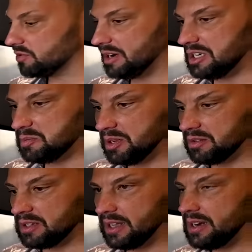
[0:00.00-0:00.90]
screens
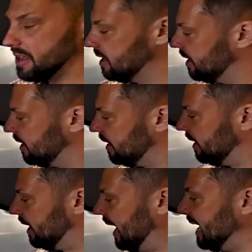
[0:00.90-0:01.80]
built in.
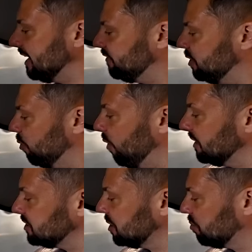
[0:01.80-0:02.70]
And if you
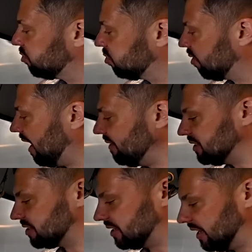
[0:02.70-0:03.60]
want some
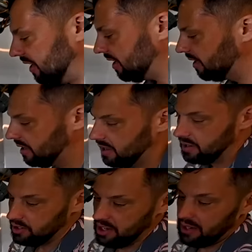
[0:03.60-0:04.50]
privacy,
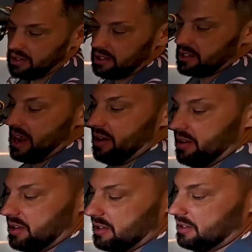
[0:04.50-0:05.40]
check this out.
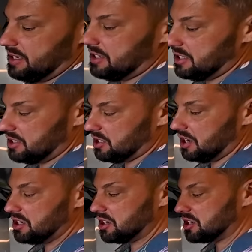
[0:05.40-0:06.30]
This is
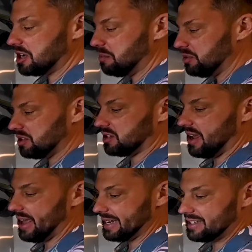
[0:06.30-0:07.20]
such a simple
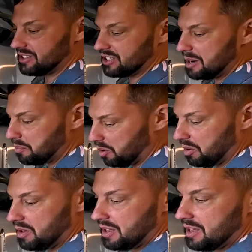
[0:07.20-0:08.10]
design. It's
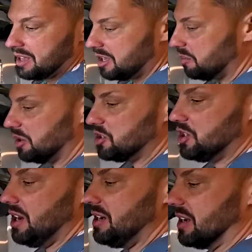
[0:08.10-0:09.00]
simple, but
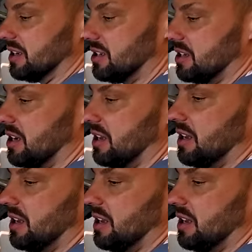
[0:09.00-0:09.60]
genius.